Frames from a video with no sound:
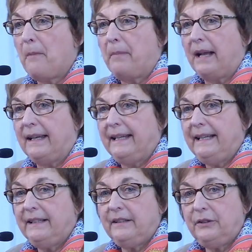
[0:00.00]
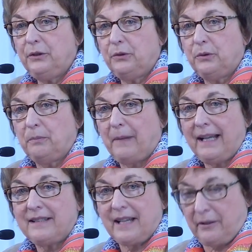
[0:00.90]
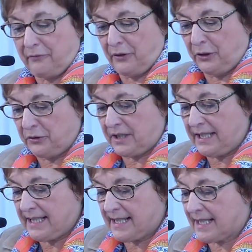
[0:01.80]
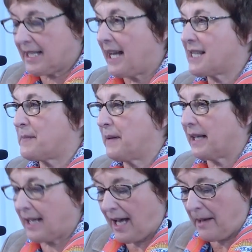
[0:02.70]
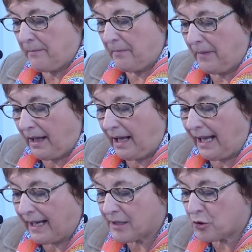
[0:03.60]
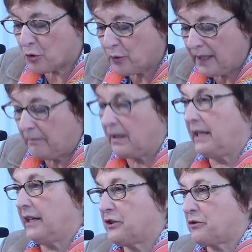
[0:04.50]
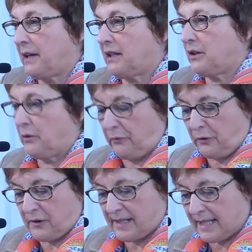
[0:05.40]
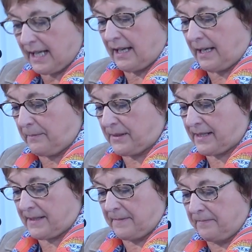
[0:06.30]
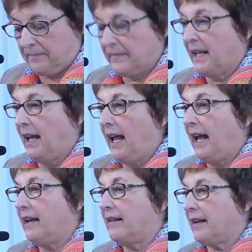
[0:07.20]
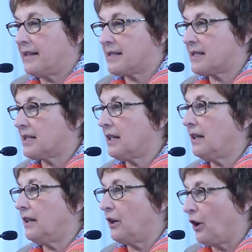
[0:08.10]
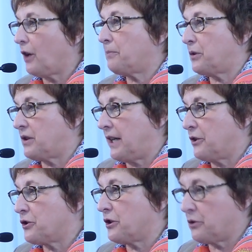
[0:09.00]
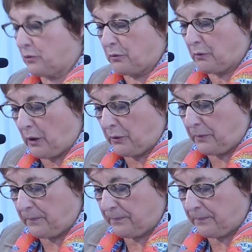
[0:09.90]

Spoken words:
Berlin, you might have noticed, has become extremely attractive for startups and has still a lot of potential to grow.